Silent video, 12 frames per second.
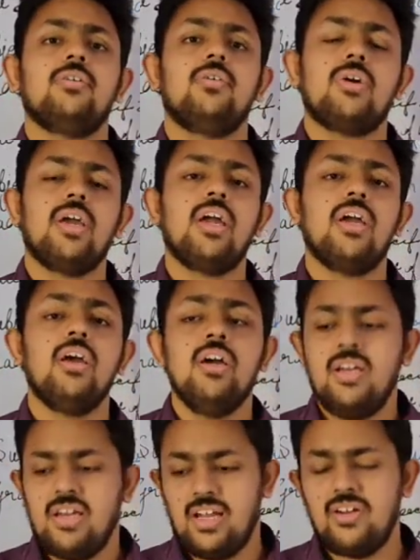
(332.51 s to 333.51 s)

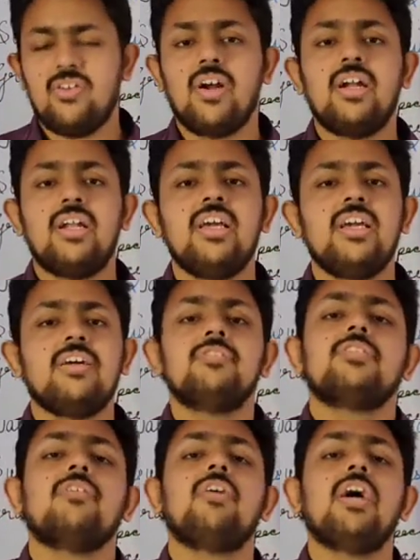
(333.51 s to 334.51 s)
Okay, handwriting gives
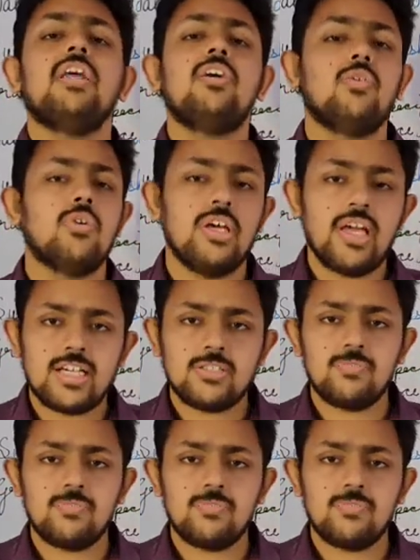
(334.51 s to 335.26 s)
a very good